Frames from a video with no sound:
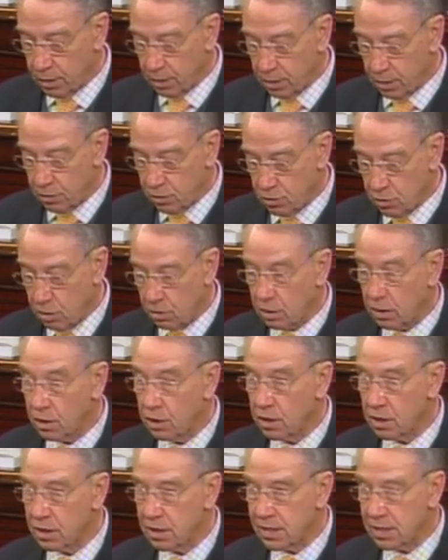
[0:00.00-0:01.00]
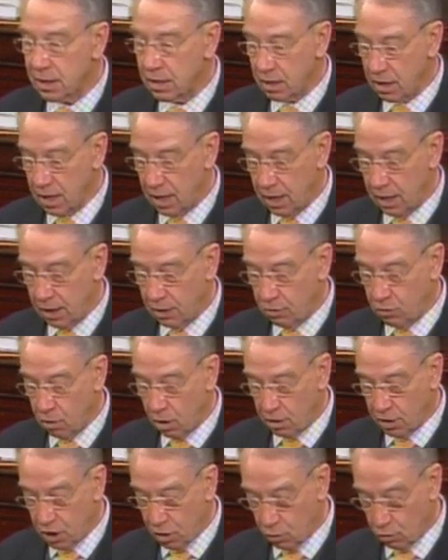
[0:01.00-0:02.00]
concerning synthetic
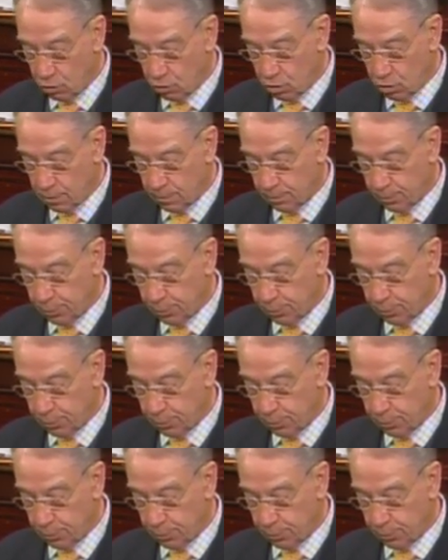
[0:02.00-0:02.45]
drug use.